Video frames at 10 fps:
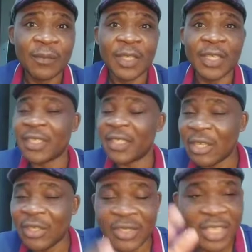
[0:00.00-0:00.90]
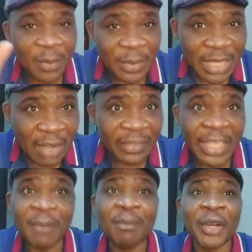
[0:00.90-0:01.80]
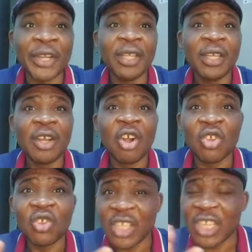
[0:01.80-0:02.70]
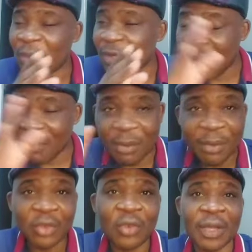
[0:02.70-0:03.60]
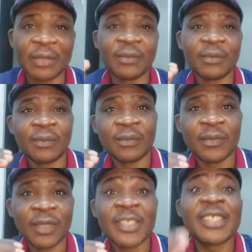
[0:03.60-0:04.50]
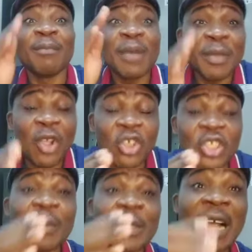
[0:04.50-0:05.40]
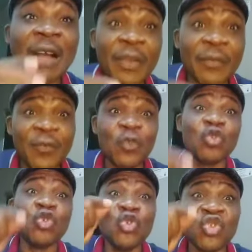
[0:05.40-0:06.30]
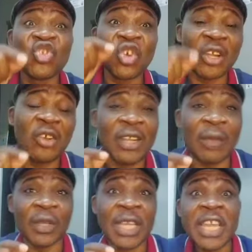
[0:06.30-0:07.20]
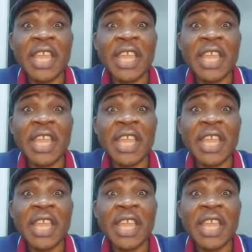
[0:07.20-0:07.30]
It's either you say the person have taken money, or you say the person have been bought over. Simply because the person have refused to use your own language.